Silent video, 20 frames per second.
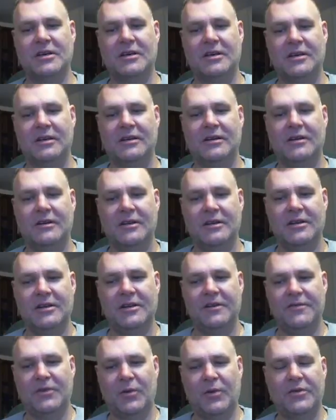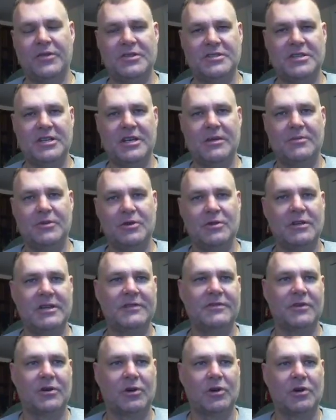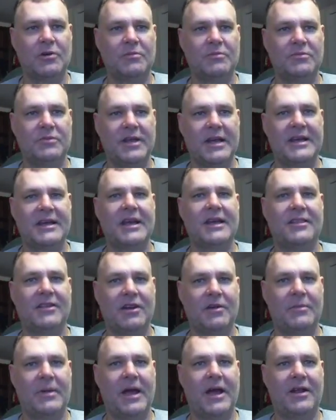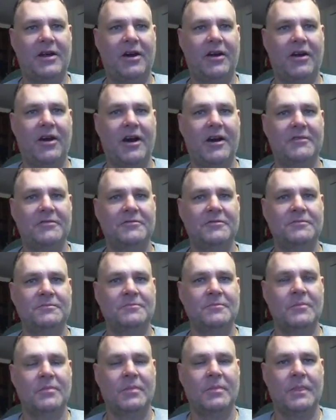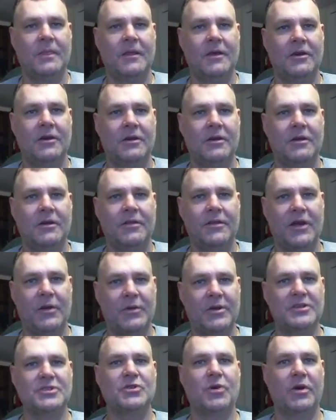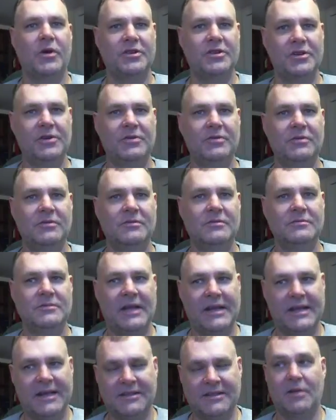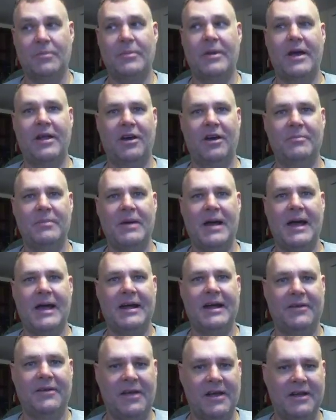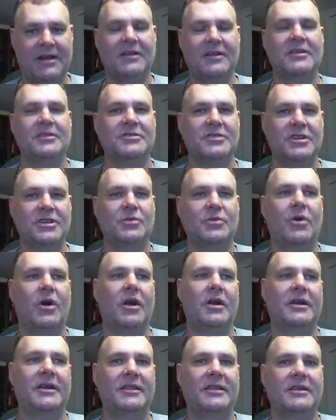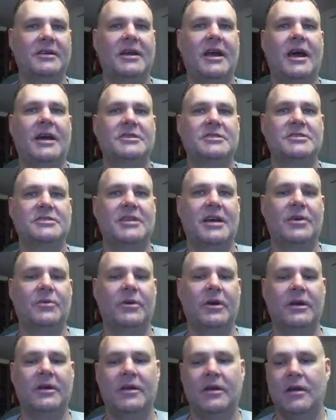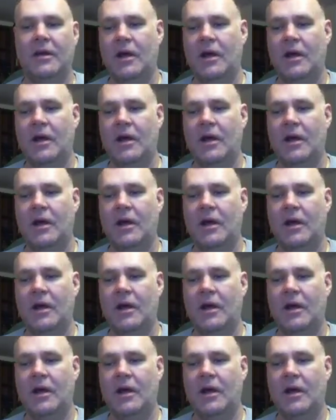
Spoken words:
if you're with a team, you leave the group, they get their manhunt off, they rejoin you, they get their manhunt back, and they can continue on and get the caches that way.